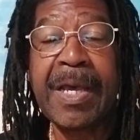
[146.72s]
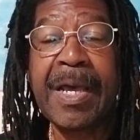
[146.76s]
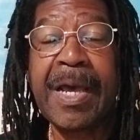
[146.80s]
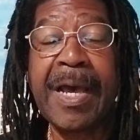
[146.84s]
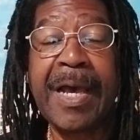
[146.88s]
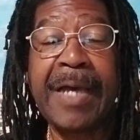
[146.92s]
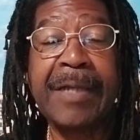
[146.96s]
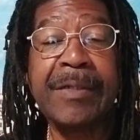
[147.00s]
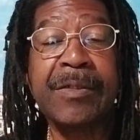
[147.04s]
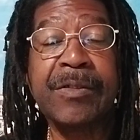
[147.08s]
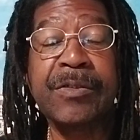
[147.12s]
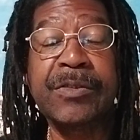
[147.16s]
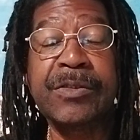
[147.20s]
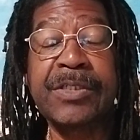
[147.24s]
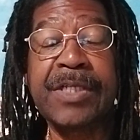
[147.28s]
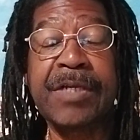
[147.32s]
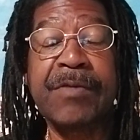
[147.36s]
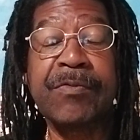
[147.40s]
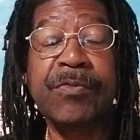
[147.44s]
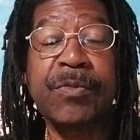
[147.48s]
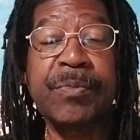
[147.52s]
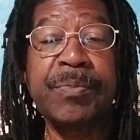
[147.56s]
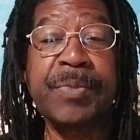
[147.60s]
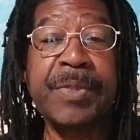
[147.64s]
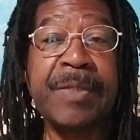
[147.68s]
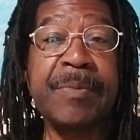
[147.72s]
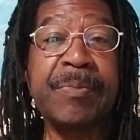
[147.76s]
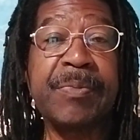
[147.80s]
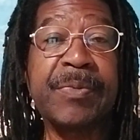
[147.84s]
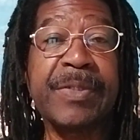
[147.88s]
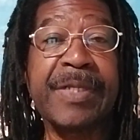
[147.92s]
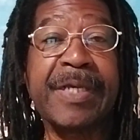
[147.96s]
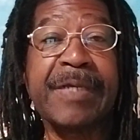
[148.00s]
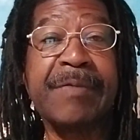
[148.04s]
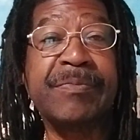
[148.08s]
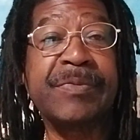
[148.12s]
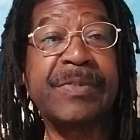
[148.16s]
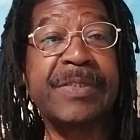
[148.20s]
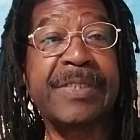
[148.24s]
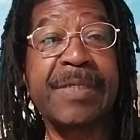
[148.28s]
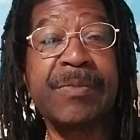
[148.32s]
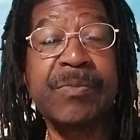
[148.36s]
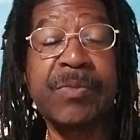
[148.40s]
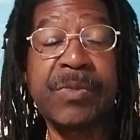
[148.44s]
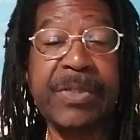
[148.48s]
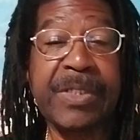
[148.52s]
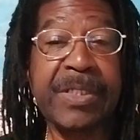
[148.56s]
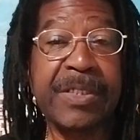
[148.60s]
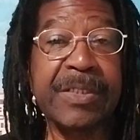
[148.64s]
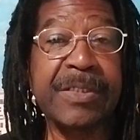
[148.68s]
I know several people that have said,
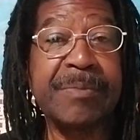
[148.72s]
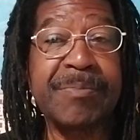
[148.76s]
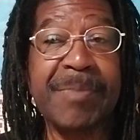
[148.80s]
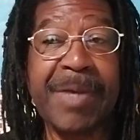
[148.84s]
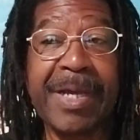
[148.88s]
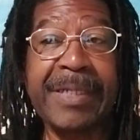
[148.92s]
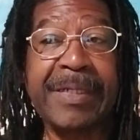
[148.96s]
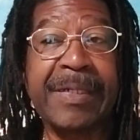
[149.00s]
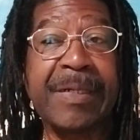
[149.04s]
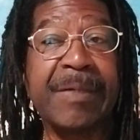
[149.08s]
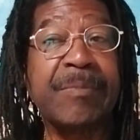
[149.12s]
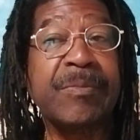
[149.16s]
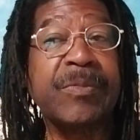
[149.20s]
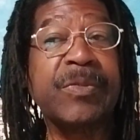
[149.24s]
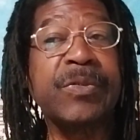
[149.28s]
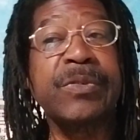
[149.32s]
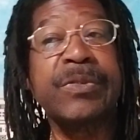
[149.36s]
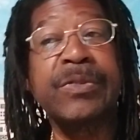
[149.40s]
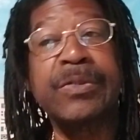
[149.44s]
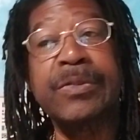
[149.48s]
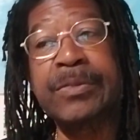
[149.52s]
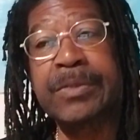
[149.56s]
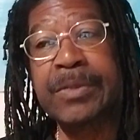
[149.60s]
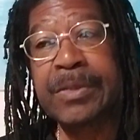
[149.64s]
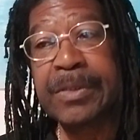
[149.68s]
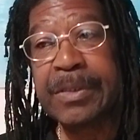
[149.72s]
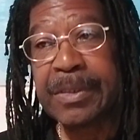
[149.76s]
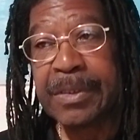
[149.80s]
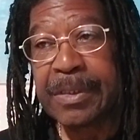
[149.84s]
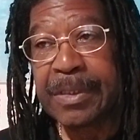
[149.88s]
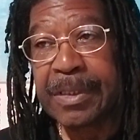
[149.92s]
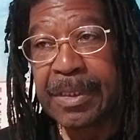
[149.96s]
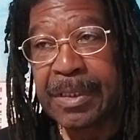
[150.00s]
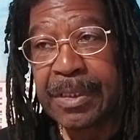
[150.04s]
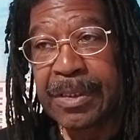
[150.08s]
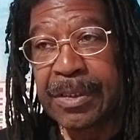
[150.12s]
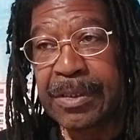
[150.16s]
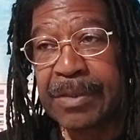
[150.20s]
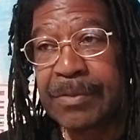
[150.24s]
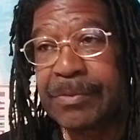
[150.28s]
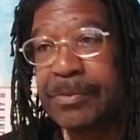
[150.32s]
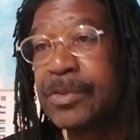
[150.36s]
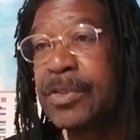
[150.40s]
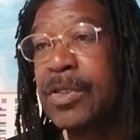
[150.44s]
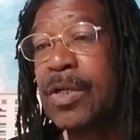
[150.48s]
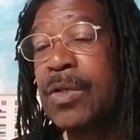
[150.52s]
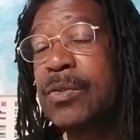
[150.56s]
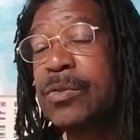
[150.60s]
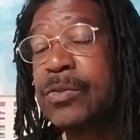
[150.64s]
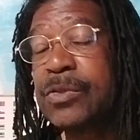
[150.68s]
well, here's my number,
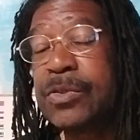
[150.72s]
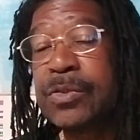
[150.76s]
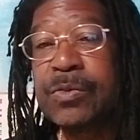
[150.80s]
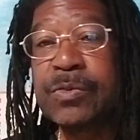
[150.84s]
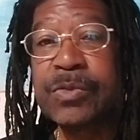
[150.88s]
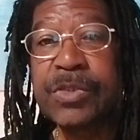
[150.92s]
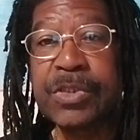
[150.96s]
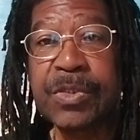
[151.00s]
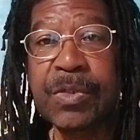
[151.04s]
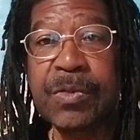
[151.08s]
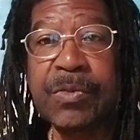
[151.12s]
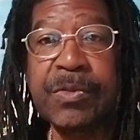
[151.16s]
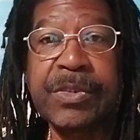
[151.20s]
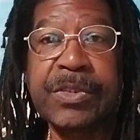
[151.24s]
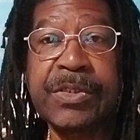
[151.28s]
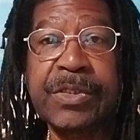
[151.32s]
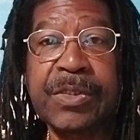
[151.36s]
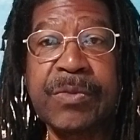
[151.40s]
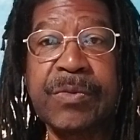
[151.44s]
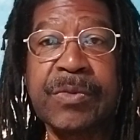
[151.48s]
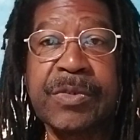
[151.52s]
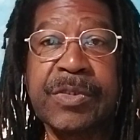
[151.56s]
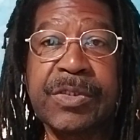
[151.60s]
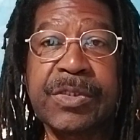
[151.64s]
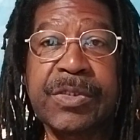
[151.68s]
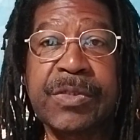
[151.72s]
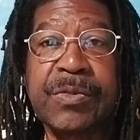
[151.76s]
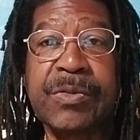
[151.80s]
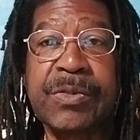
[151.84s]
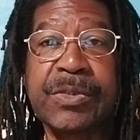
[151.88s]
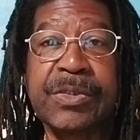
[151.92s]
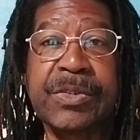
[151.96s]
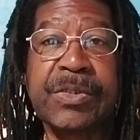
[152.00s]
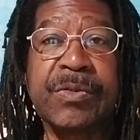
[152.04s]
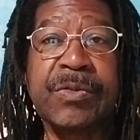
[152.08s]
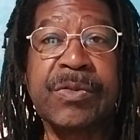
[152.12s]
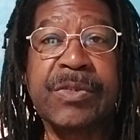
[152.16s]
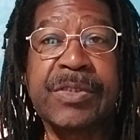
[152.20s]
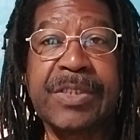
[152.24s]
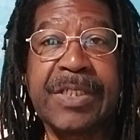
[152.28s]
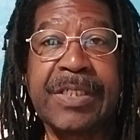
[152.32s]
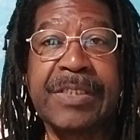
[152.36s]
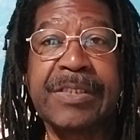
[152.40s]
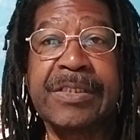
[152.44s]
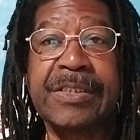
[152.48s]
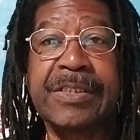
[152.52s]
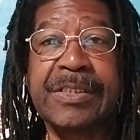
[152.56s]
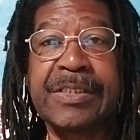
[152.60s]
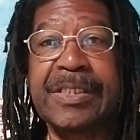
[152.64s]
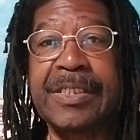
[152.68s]
do so and so and so and so and
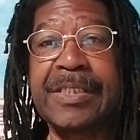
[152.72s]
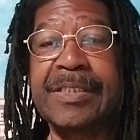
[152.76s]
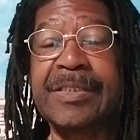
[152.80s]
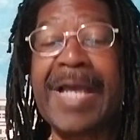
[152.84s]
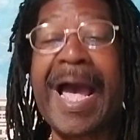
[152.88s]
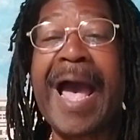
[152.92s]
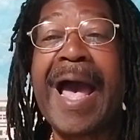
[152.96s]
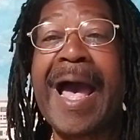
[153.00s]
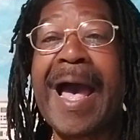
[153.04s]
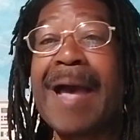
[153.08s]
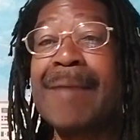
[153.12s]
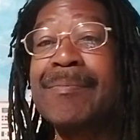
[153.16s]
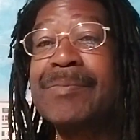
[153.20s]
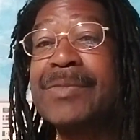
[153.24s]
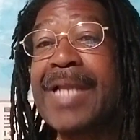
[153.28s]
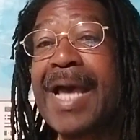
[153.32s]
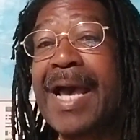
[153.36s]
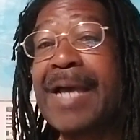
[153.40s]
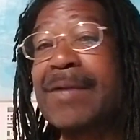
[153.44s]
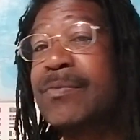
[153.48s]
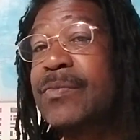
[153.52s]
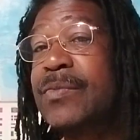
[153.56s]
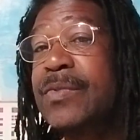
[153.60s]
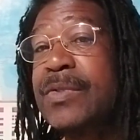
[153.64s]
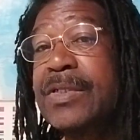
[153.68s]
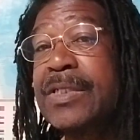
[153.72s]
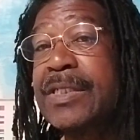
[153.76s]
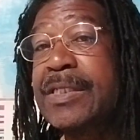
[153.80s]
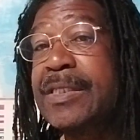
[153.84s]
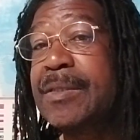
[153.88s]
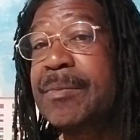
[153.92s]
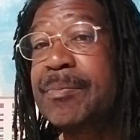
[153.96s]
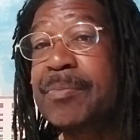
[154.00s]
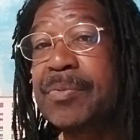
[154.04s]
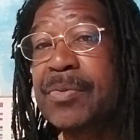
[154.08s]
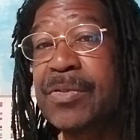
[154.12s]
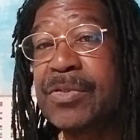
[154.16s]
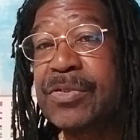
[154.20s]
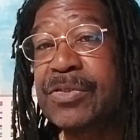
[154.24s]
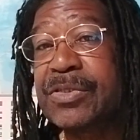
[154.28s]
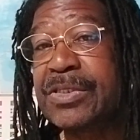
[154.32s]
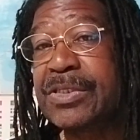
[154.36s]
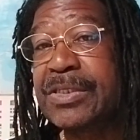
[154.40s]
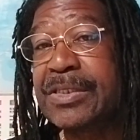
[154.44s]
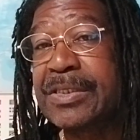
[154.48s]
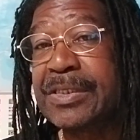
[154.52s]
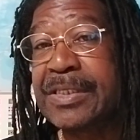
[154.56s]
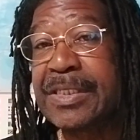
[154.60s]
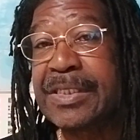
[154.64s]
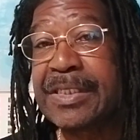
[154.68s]
such and such. I'm not really the
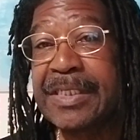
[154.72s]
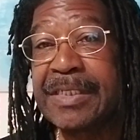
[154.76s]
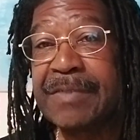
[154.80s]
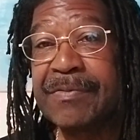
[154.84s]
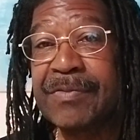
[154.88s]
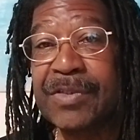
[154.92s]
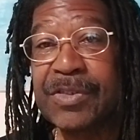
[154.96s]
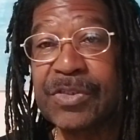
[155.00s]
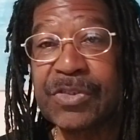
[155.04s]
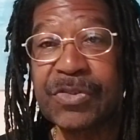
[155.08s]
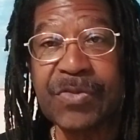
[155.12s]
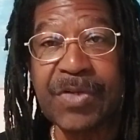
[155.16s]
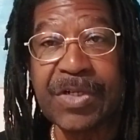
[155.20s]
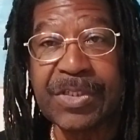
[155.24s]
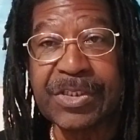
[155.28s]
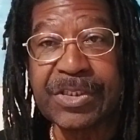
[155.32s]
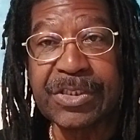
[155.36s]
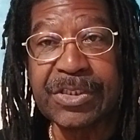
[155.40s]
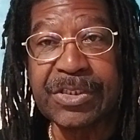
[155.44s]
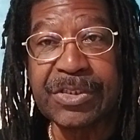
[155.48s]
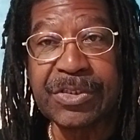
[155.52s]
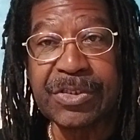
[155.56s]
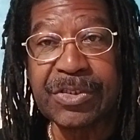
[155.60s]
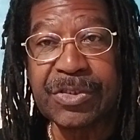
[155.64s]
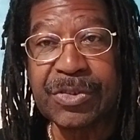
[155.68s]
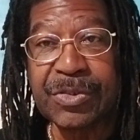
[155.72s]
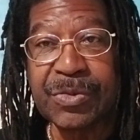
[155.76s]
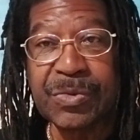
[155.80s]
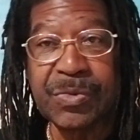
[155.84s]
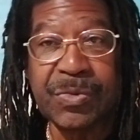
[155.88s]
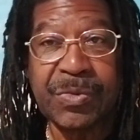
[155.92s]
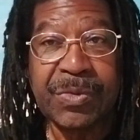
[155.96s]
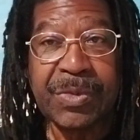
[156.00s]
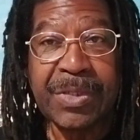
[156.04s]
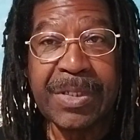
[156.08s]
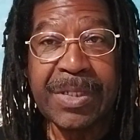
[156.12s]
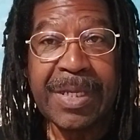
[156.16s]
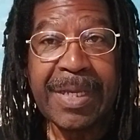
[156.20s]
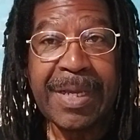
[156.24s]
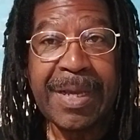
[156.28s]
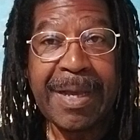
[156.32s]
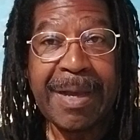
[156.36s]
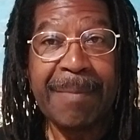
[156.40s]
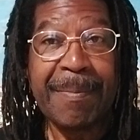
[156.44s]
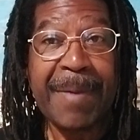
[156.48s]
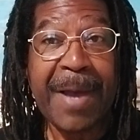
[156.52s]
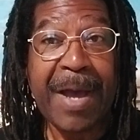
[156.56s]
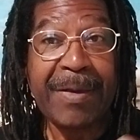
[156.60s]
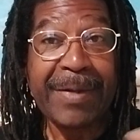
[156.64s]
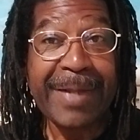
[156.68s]
person to give instructions to
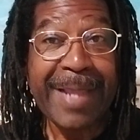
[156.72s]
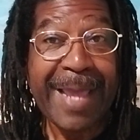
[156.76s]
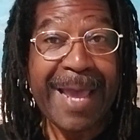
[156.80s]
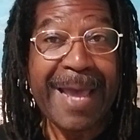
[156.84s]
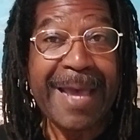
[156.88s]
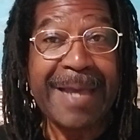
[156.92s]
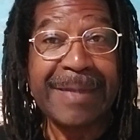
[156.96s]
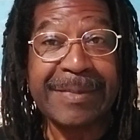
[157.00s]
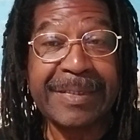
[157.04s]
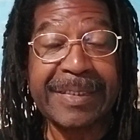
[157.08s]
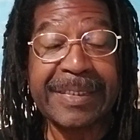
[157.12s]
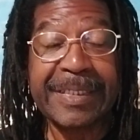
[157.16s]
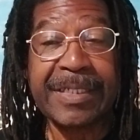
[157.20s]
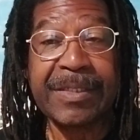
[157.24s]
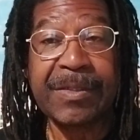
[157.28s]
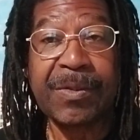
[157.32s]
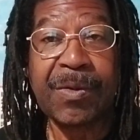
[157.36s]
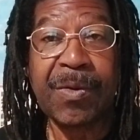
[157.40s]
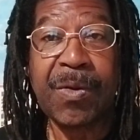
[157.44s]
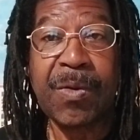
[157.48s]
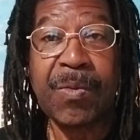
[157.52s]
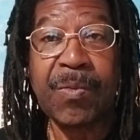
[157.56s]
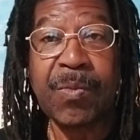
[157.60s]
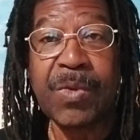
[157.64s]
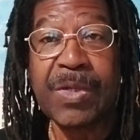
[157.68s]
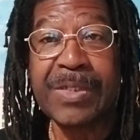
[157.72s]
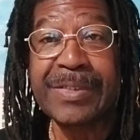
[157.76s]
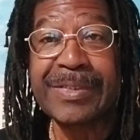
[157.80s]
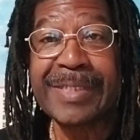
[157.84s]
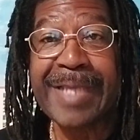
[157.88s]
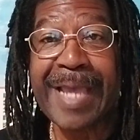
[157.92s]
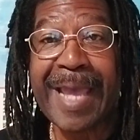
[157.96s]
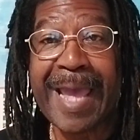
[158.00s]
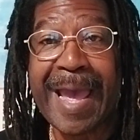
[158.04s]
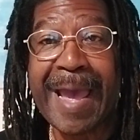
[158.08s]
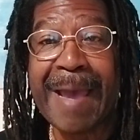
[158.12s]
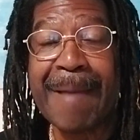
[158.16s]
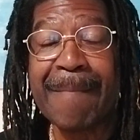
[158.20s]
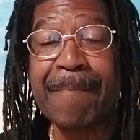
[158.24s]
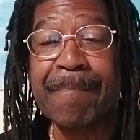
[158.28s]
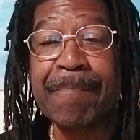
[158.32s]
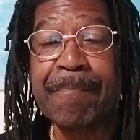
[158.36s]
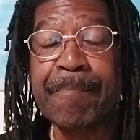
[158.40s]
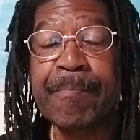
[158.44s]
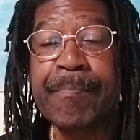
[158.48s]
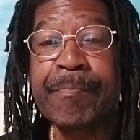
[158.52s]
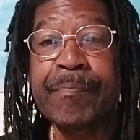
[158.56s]
about how to get on WhatsApp.